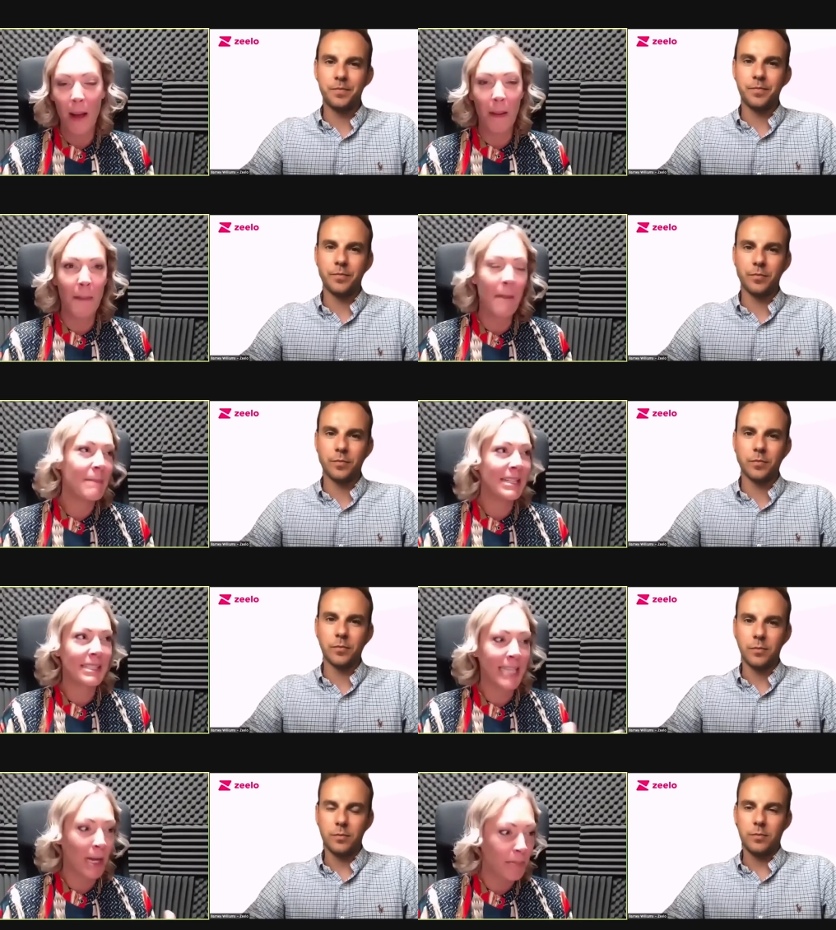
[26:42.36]
Speaker 1: um a mid
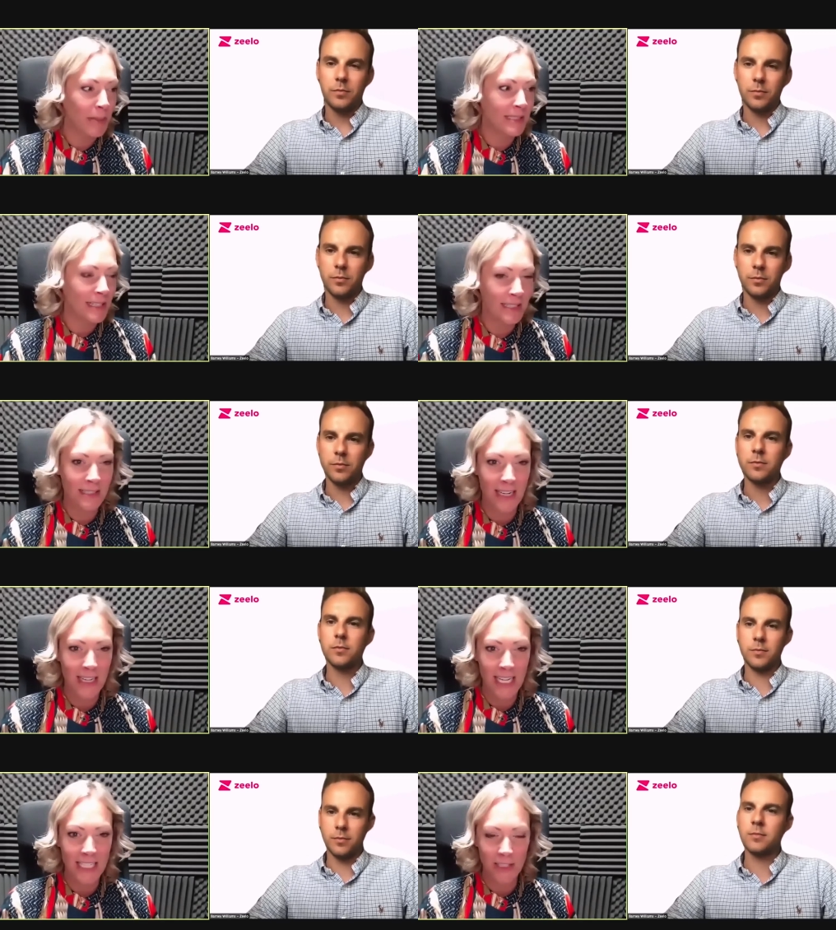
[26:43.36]
scale business that
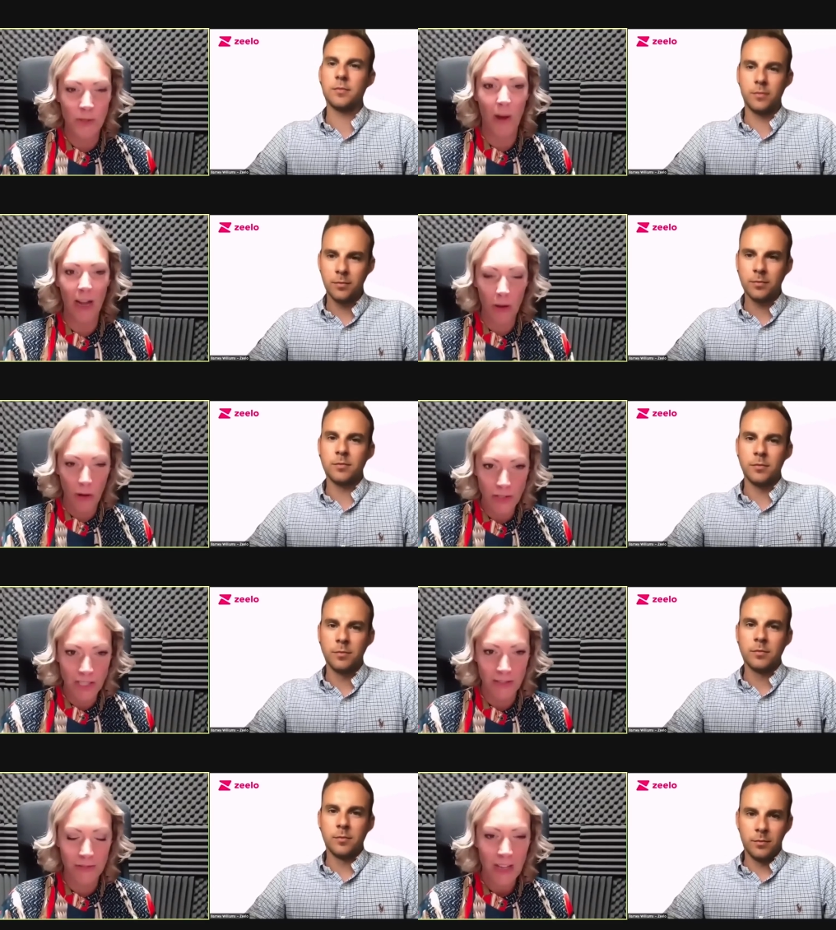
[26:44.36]
needed quite a
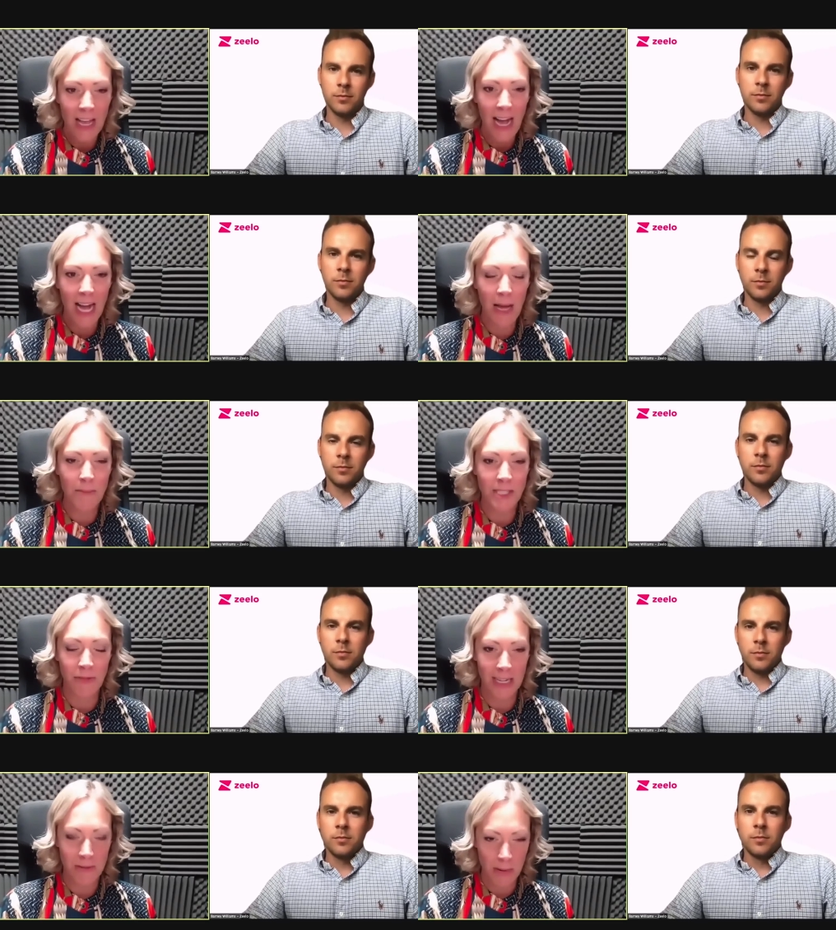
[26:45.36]
lot of um,
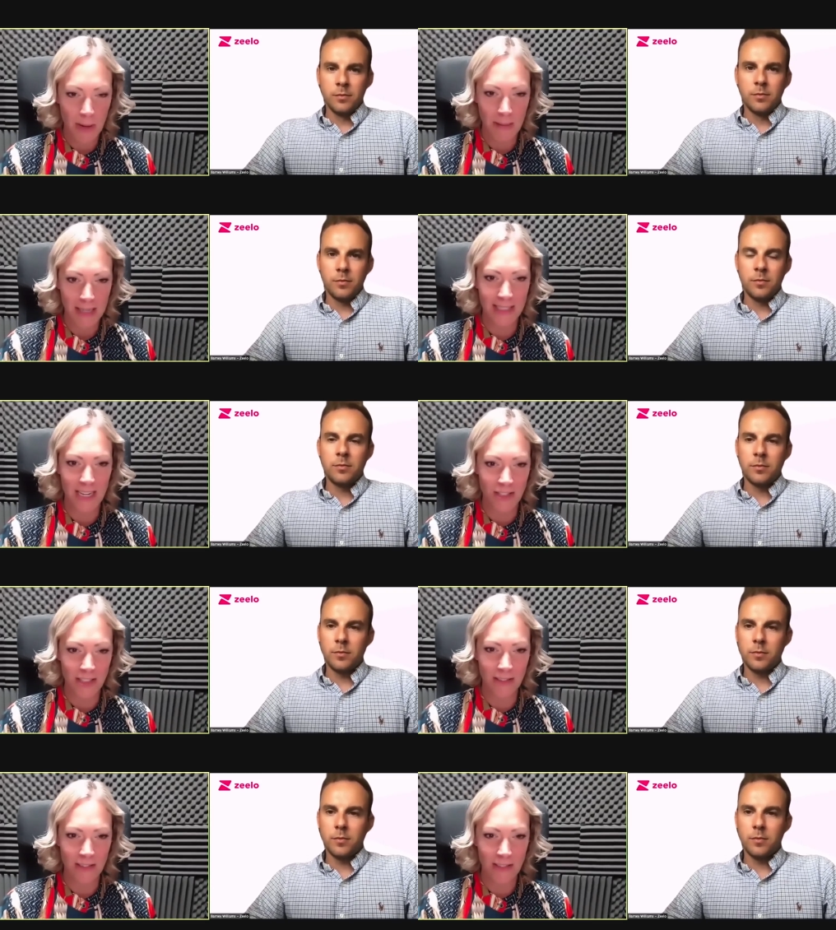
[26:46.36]
different
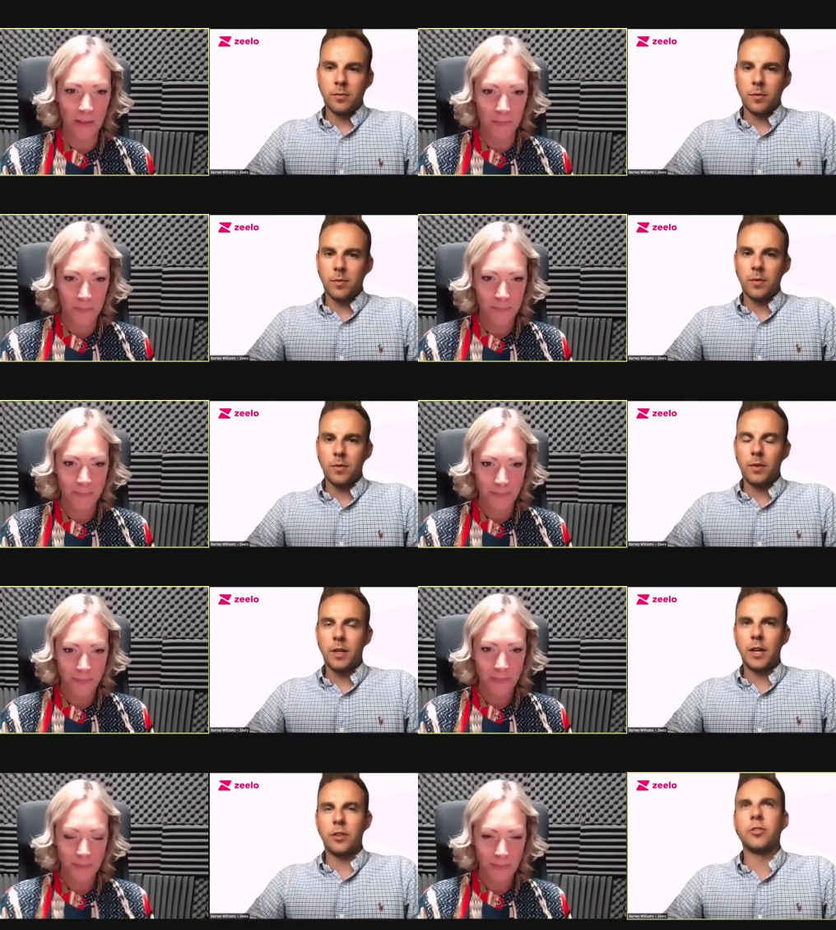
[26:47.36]
implementations.
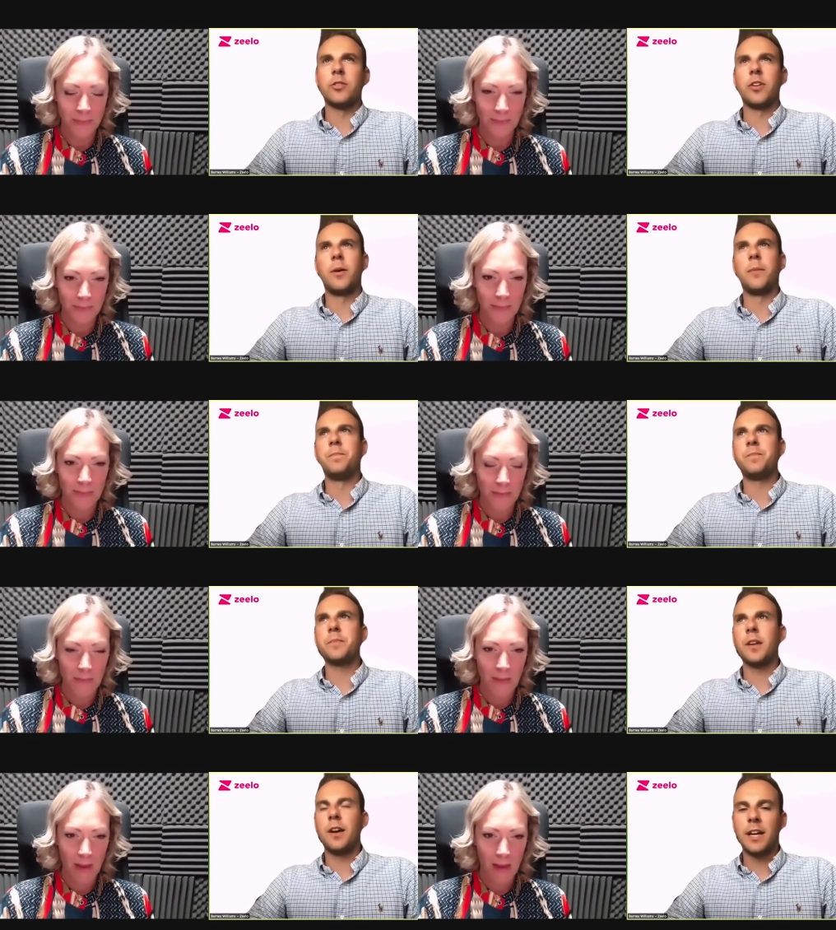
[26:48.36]
Speaker 2: Yeah, sure. So um,
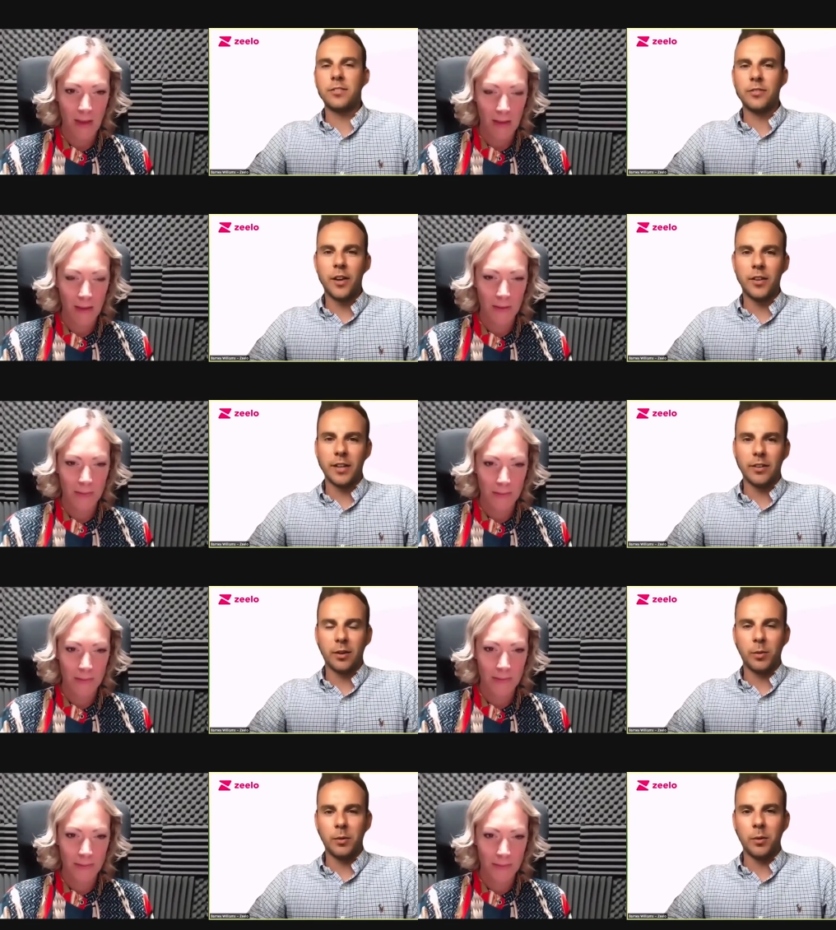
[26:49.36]
I guess the first thing is
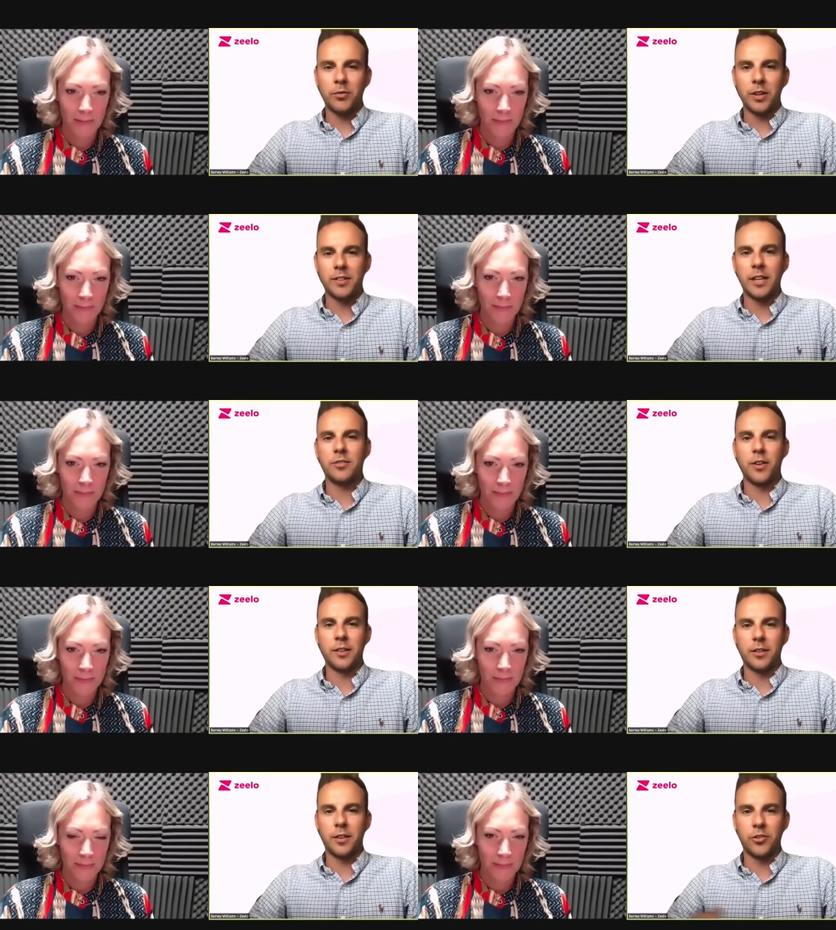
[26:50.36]
like we, we obviously identify
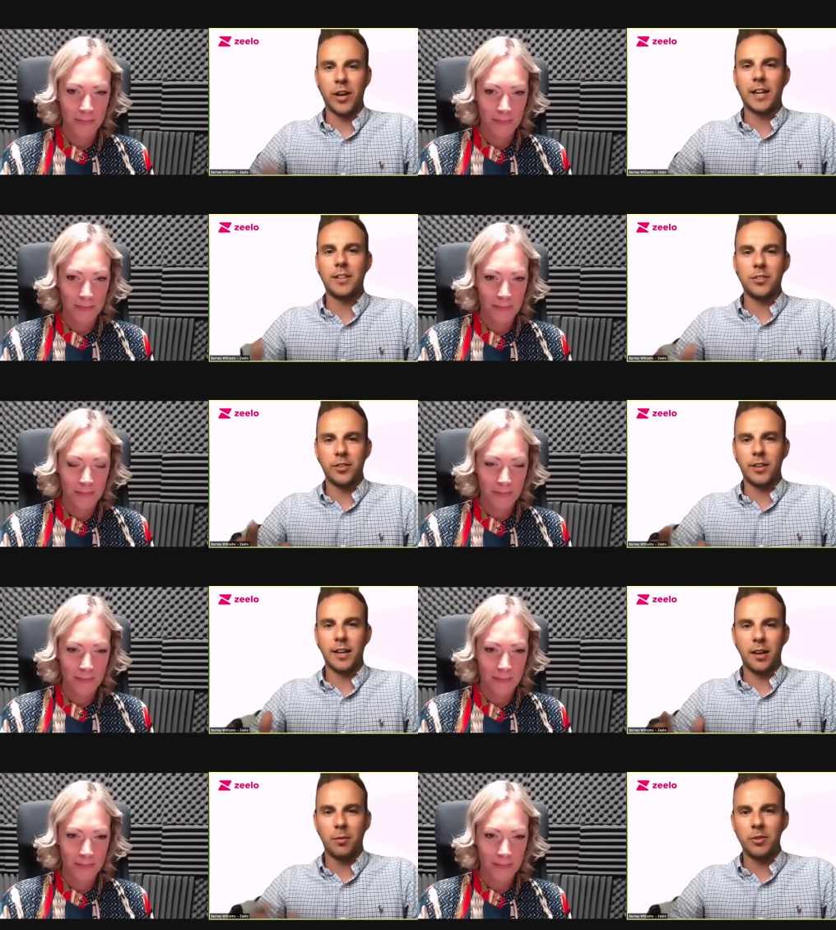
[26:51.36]
the, the challenge that
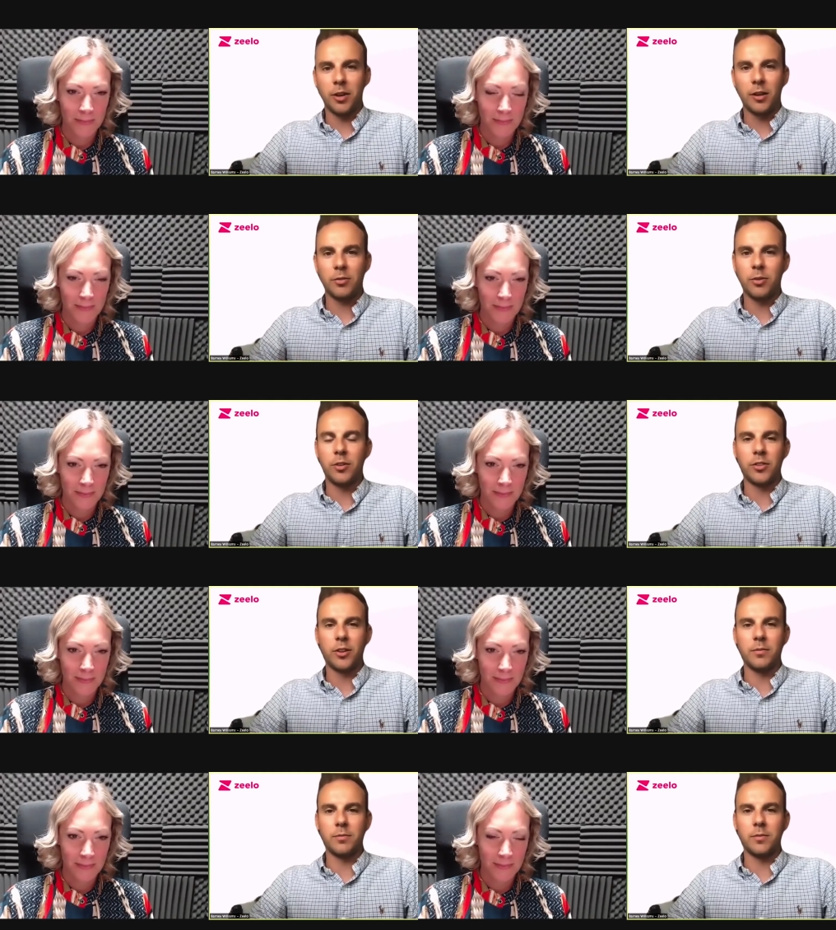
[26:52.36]
that company is going through. So
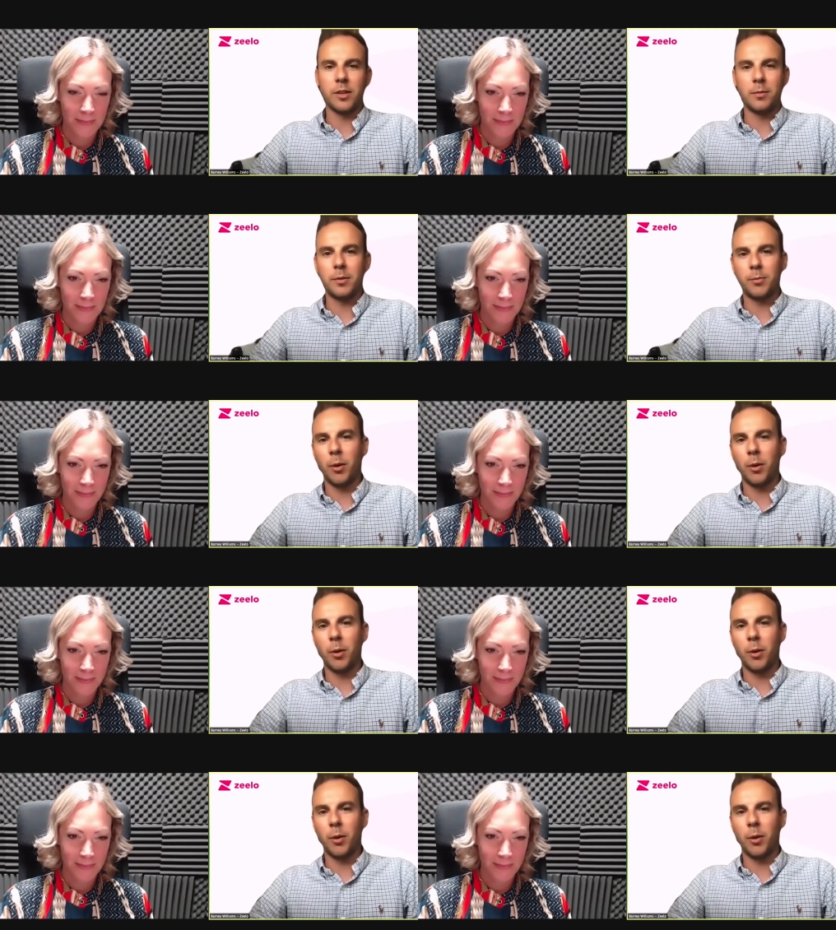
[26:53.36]
you know, the, the,